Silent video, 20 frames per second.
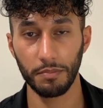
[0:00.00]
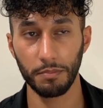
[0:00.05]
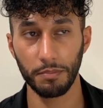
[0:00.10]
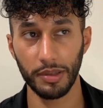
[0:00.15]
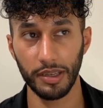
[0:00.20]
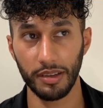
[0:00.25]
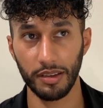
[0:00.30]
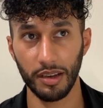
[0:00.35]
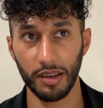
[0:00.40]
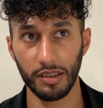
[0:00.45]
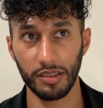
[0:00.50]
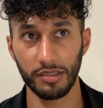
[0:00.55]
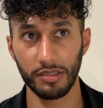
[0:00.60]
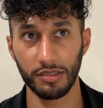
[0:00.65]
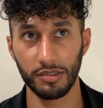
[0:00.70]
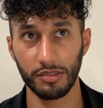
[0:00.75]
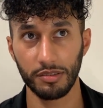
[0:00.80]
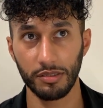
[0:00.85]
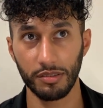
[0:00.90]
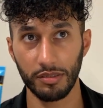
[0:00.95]

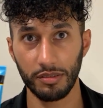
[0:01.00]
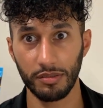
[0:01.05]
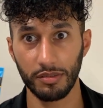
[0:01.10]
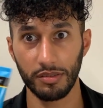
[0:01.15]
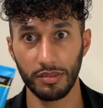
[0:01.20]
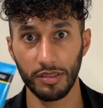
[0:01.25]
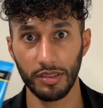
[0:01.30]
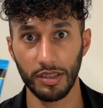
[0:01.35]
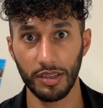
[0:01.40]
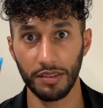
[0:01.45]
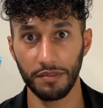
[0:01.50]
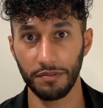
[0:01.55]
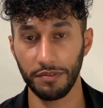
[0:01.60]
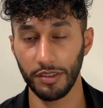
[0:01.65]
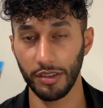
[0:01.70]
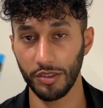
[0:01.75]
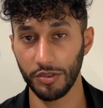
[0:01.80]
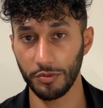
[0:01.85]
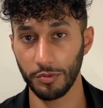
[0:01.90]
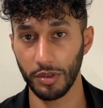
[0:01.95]
because it
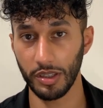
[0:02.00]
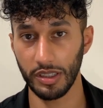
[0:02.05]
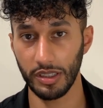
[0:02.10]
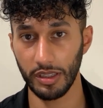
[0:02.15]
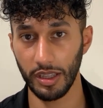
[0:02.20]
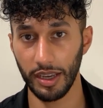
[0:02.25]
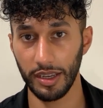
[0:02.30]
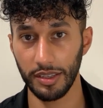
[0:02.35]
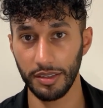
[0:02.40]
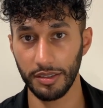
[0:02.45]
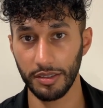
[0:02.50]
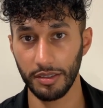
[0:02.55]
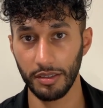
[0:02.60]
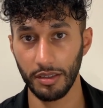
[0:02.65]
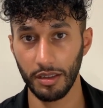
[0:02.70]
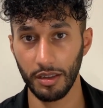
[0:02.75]
feels really light.